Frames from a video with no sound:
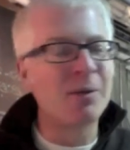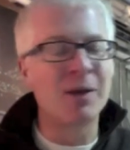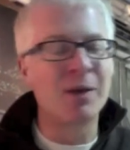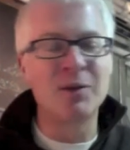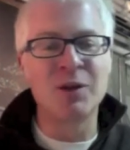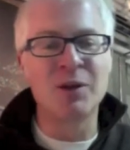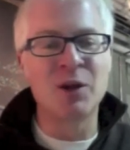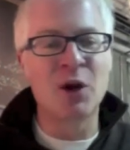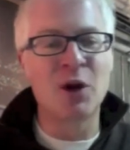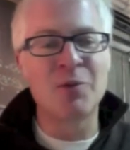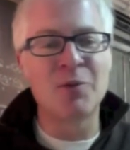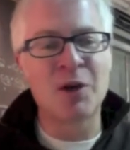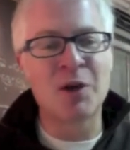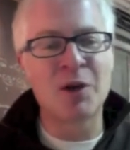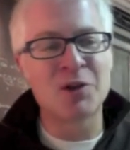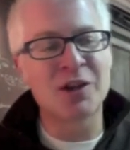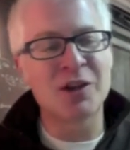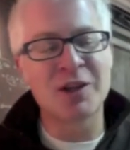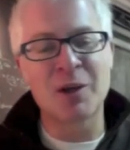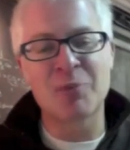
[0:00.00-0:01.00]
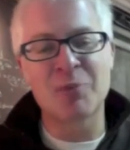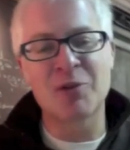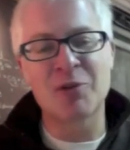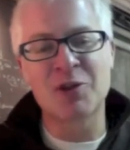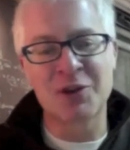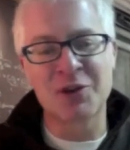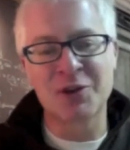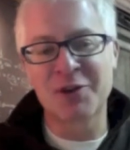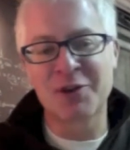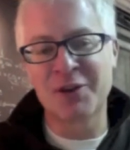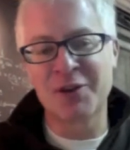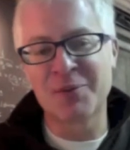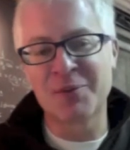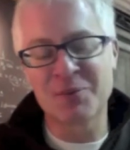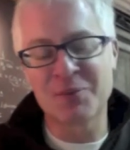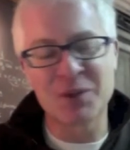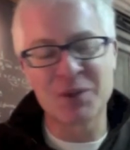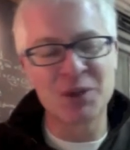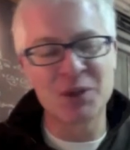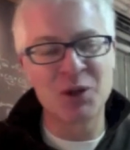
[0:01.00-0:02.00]
And then I'll take you up to dinner. Then
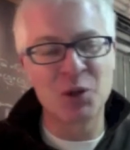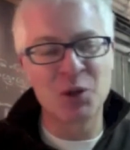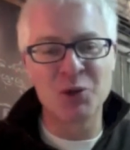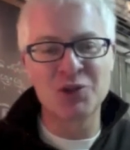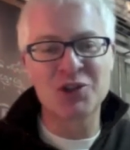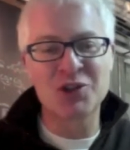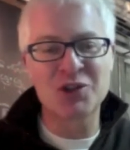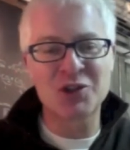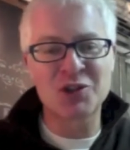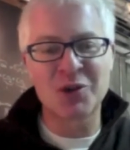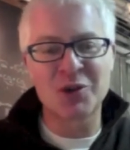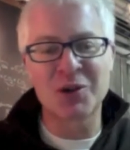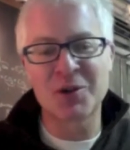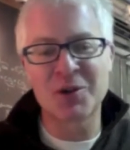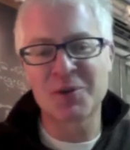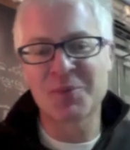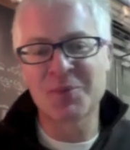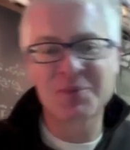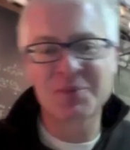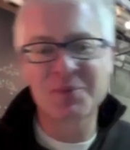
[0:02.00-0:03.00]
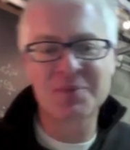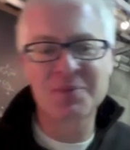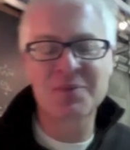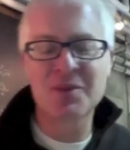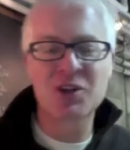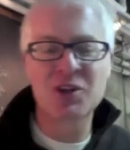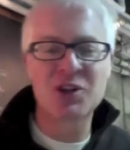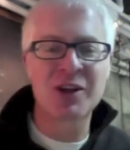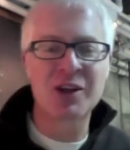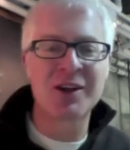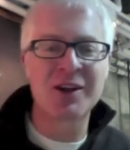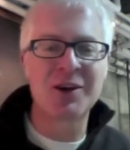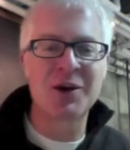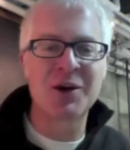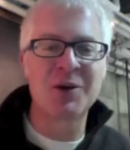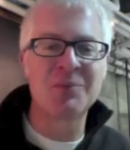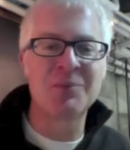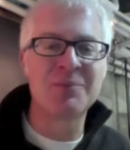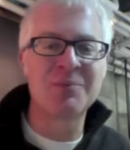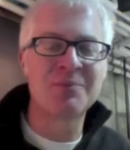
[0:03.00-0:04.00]
we'll just sort of say
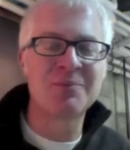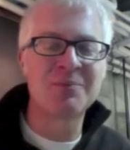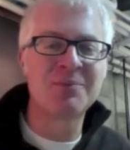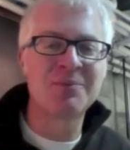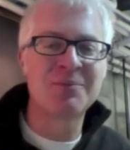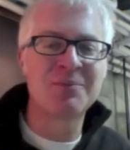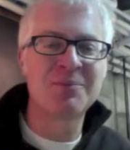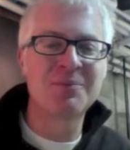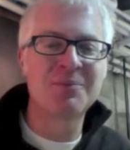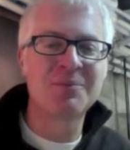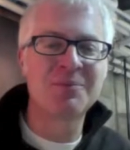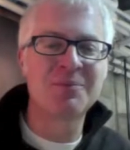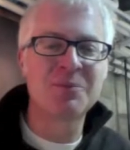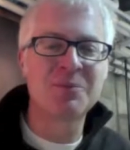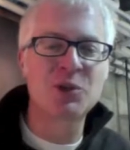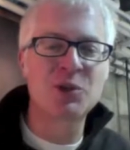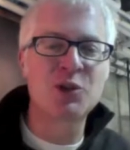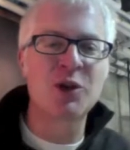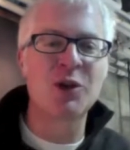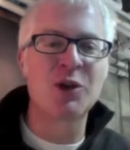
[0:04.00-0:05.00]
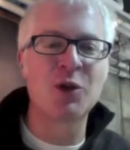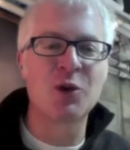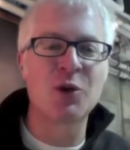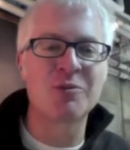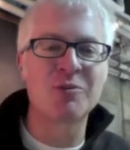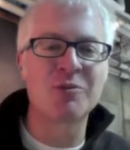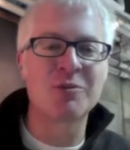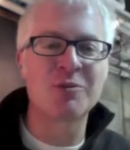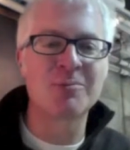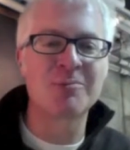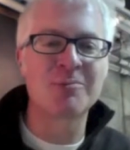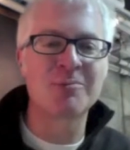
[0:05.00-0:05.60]
our shaloms.